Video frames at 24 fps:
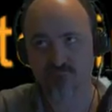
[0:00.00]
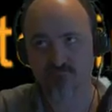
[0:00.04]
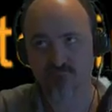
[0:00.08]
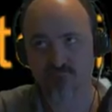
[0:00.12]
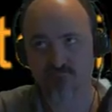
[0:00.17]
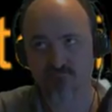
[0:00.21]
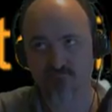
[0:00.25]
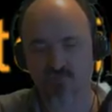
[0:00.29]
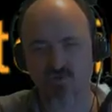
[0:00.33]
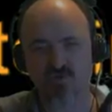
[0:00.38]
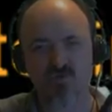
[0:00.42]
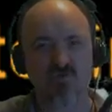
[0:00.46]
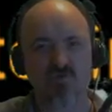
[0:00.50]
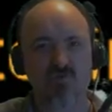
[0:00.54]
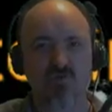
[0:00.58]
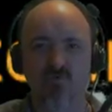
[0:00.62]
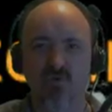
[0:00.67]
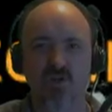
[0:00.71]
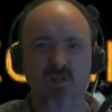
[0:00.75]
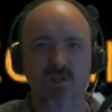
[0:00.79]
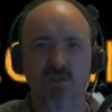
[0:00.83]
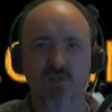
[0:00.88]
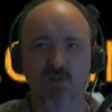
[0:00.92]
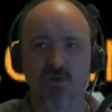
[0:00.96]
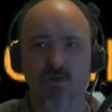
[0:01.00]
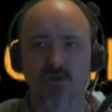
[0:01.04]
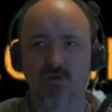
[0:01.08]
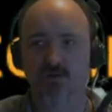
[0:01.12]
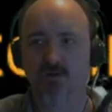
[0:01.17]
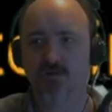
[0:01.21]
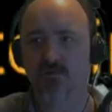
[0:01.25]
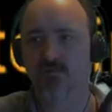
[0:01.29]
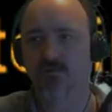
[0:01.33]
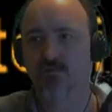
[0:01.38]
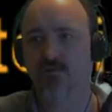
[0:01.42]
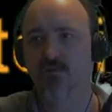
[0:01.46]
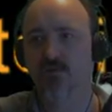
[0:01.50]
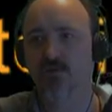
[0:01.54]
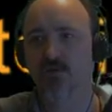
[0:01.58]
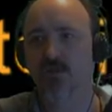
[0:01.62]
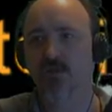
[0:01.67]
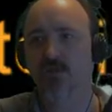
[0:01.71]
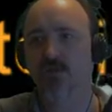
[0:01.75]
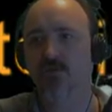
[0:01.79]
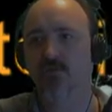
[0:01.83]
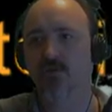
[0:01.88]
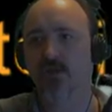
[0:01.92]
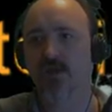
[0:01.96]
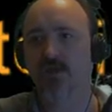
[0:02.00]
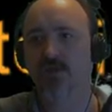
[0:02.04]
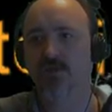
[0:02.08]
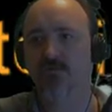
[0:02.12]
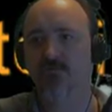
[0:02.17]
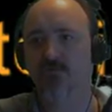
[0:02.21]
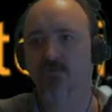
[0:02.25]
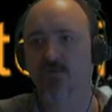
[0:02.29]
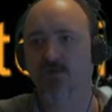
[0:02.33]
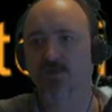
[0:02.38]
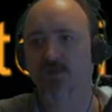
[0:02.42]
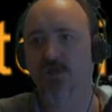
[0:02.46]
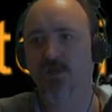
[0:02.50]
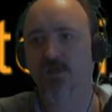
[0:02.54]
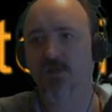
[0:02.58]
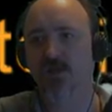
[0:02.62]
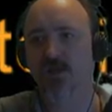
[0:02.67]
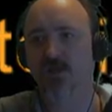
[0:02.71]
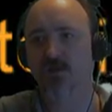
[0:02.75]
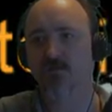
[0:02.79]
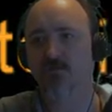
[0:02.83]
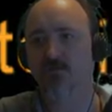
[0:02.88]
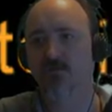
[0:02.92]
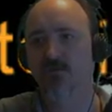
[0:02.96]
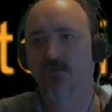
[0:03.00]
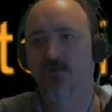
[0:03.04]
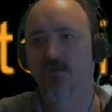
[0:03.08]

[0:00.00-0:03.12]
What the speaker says: We'll do a restart. You can do S for shutdown,